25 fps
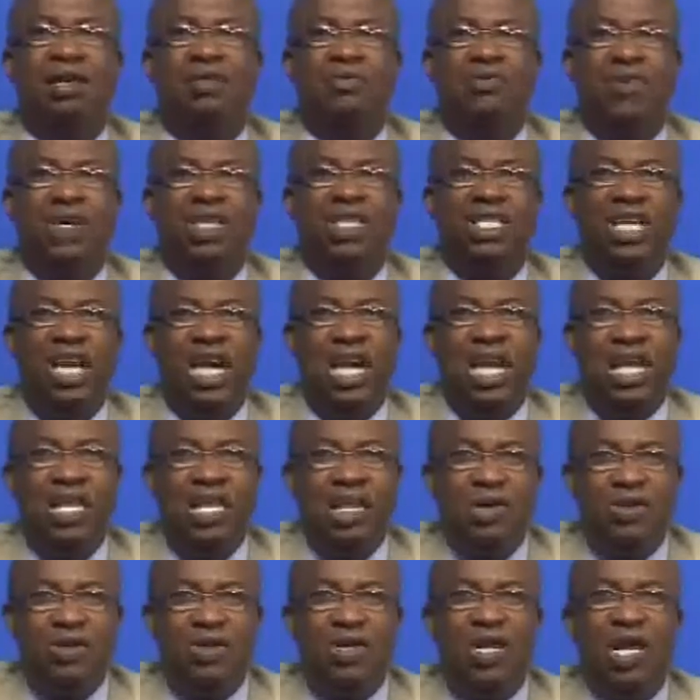we're
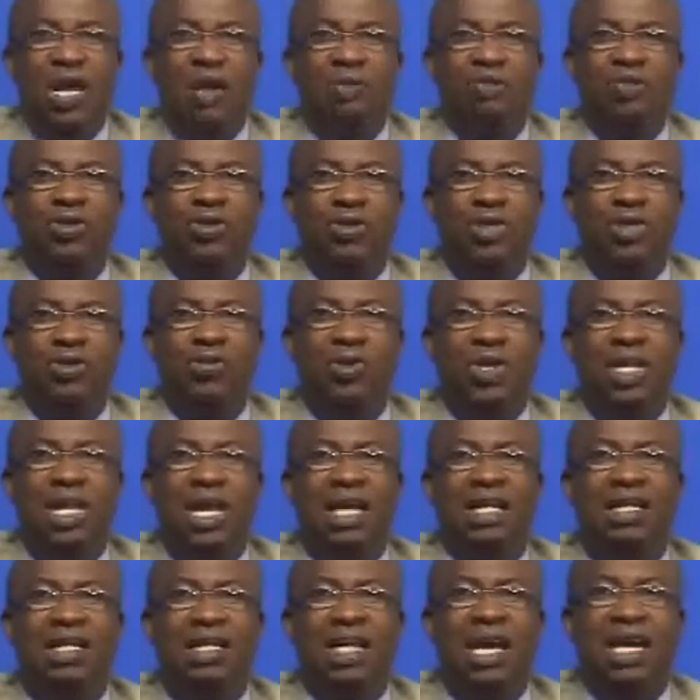checking on them to see
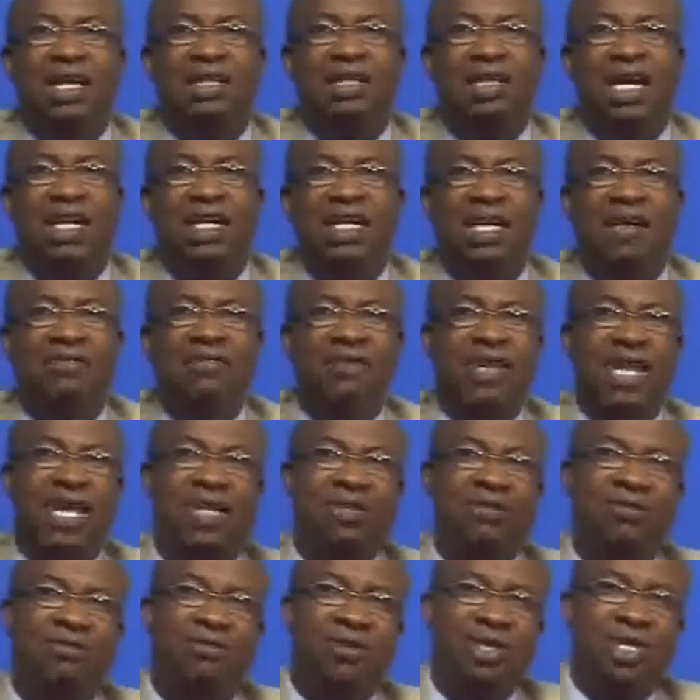whether there is any
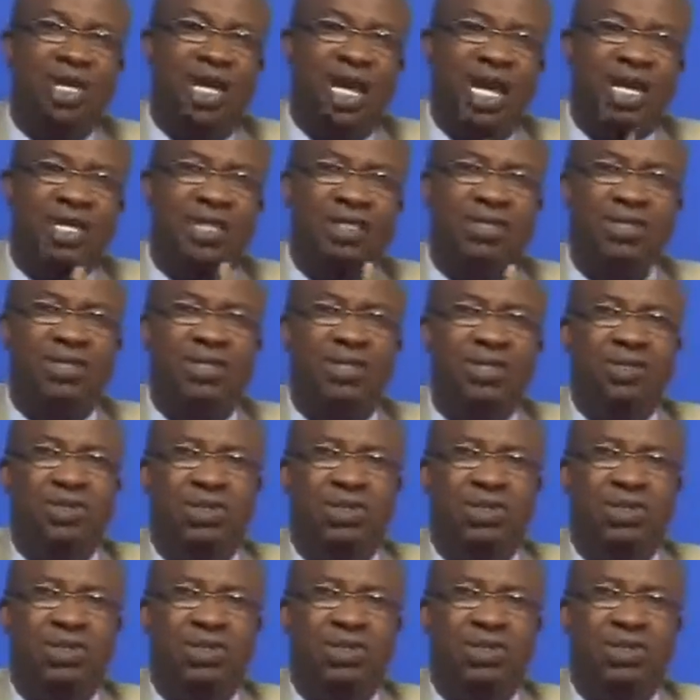evidence of fertilization.